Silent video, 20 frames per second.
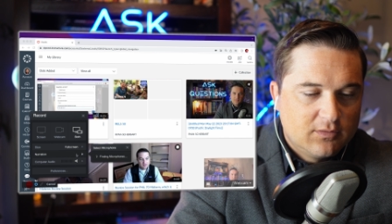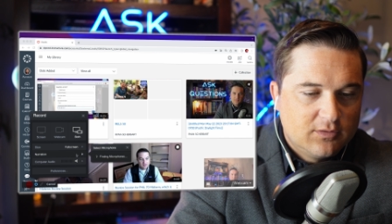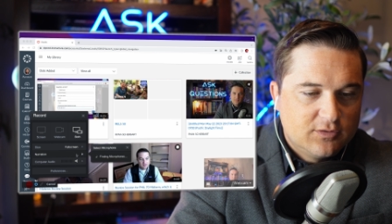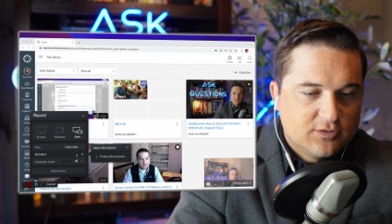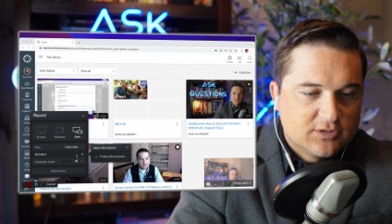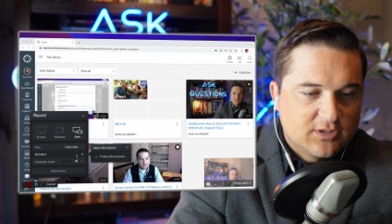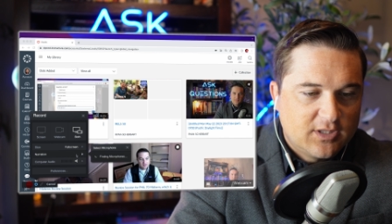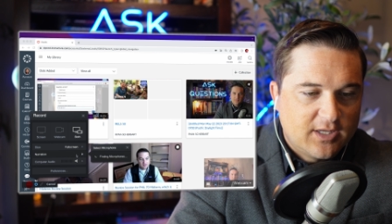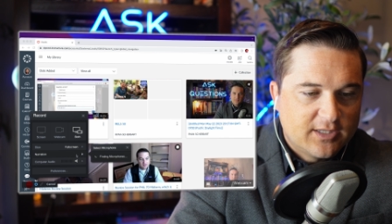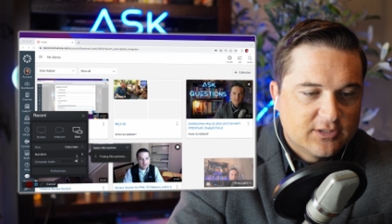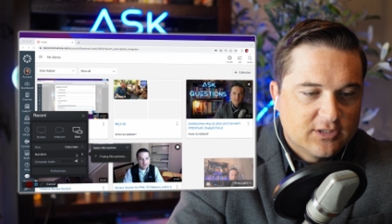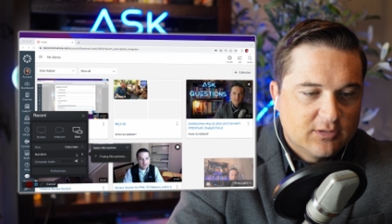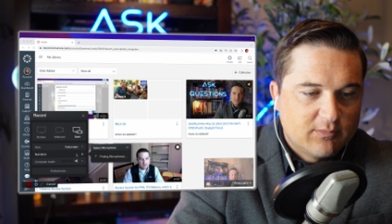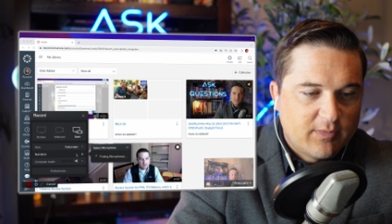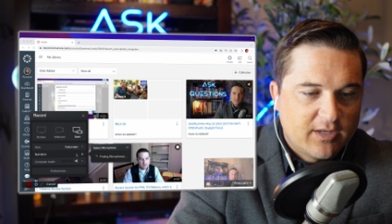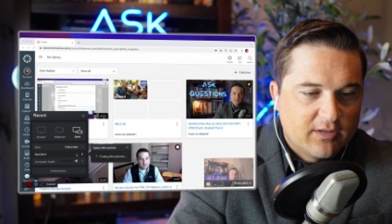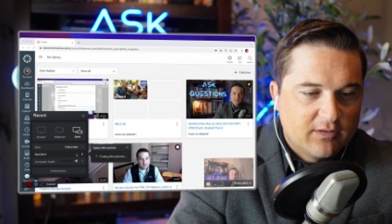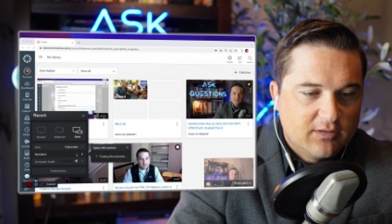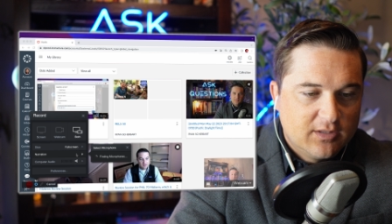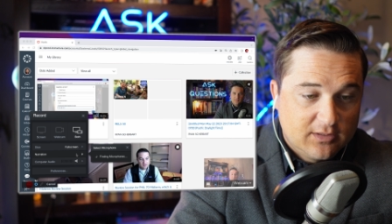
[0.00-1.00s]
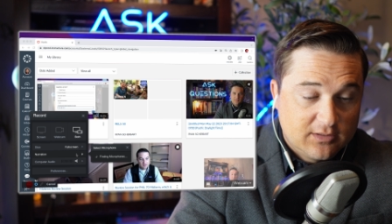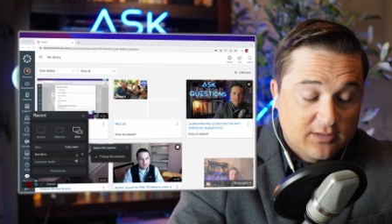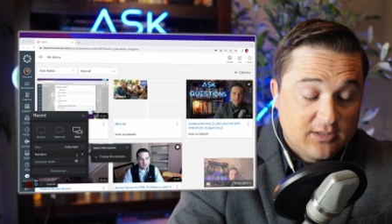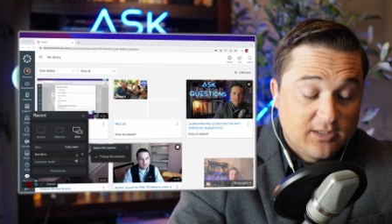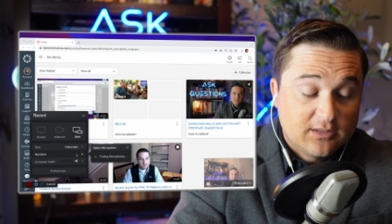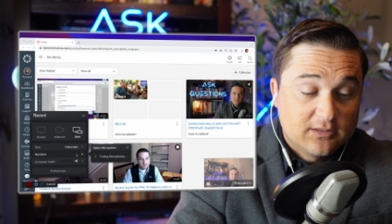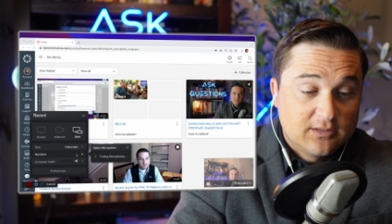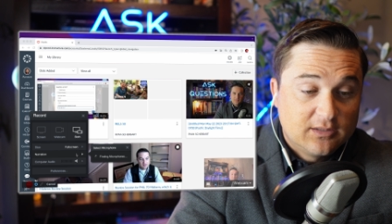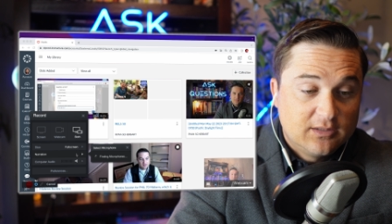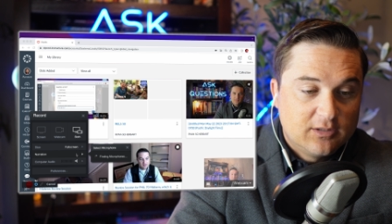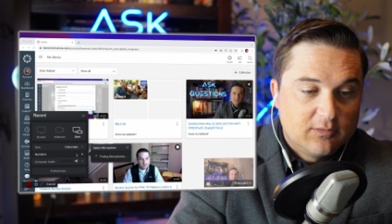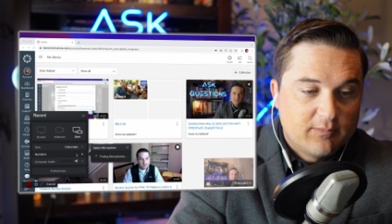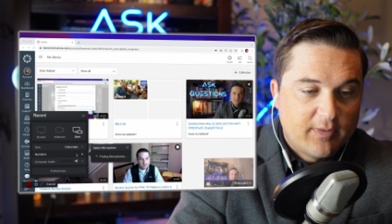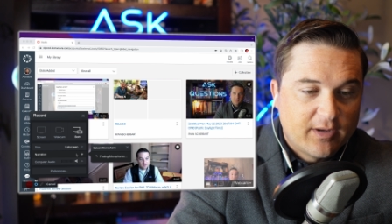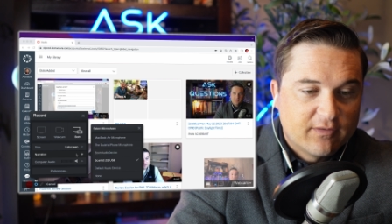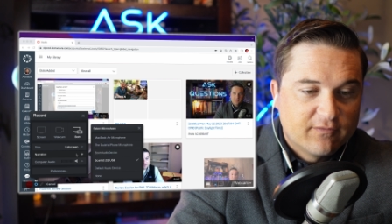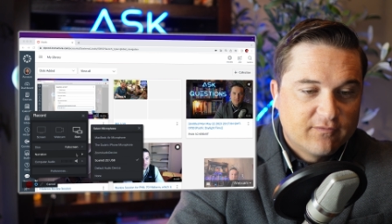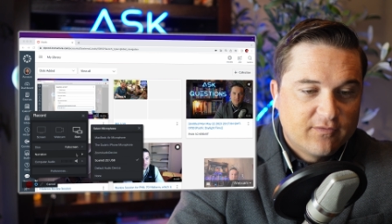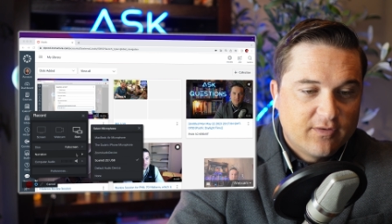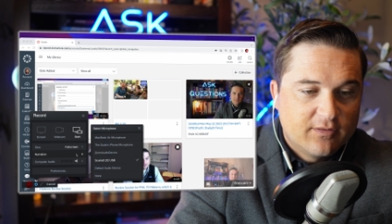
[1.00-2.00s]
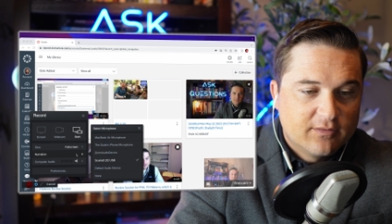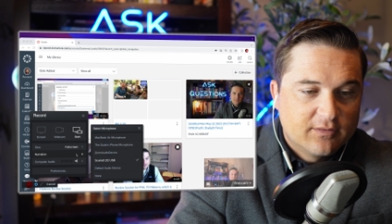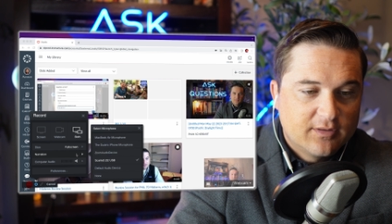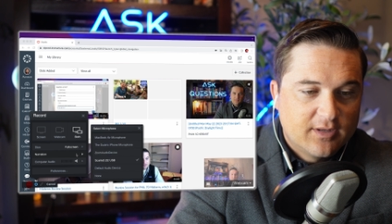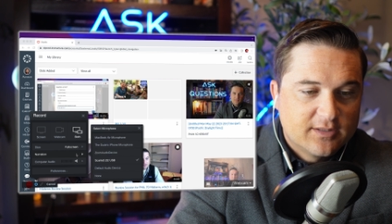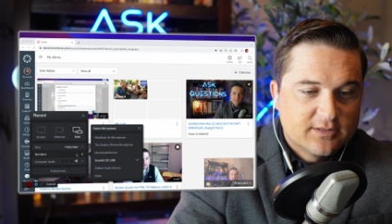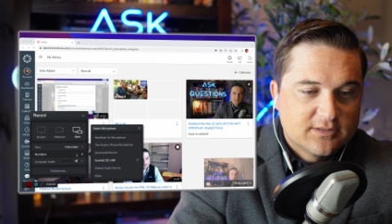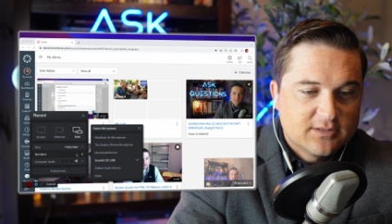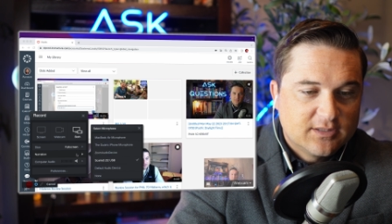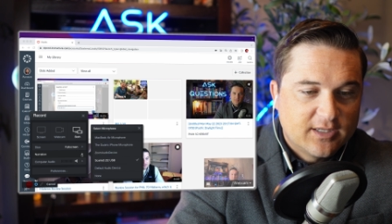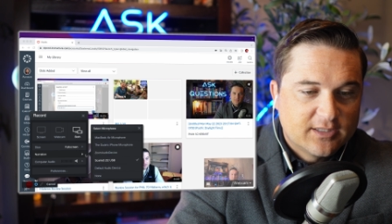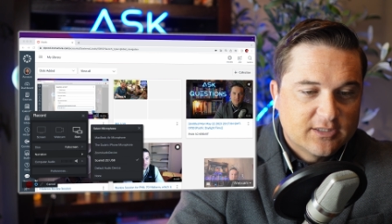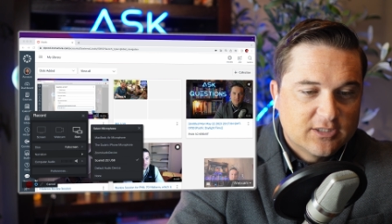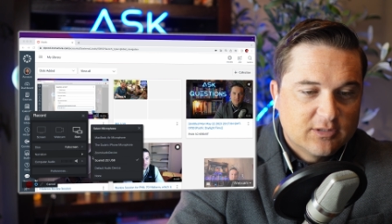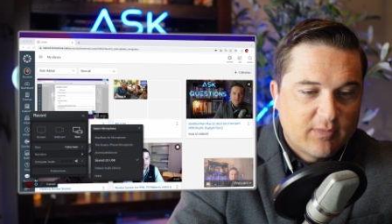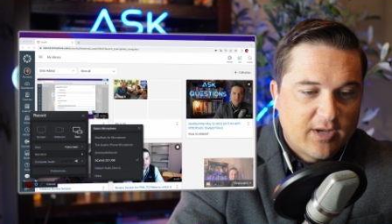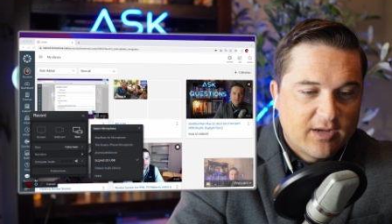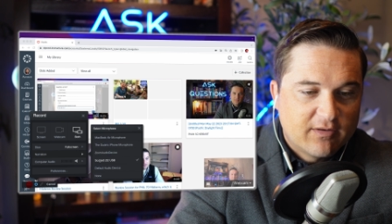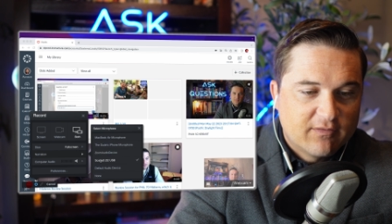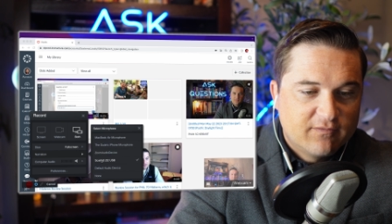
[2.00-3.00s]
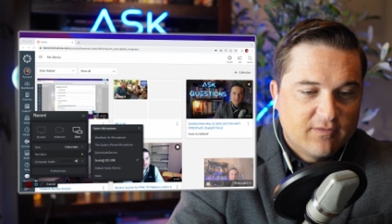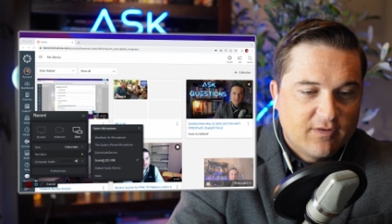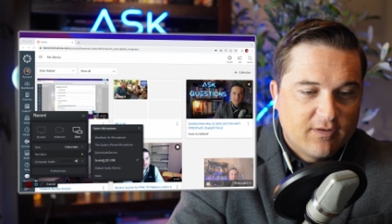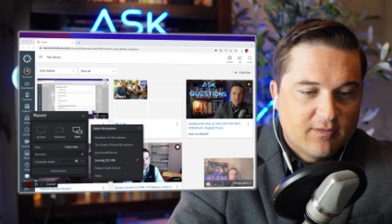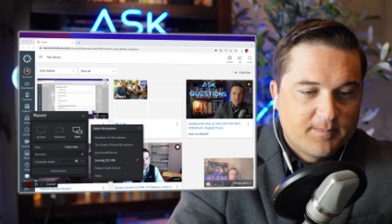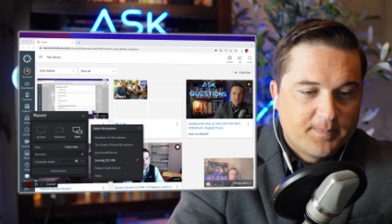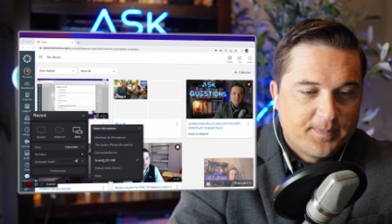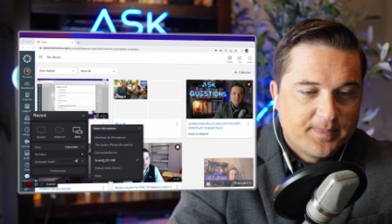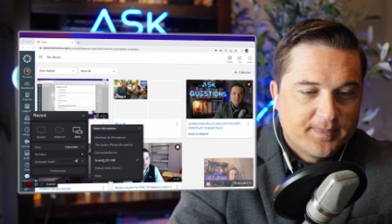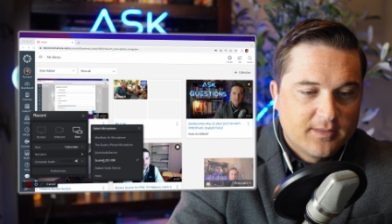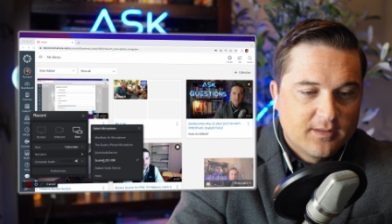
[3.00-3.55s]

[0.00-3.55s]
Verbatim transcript: you select your mic, click the little microphone and select your microphone.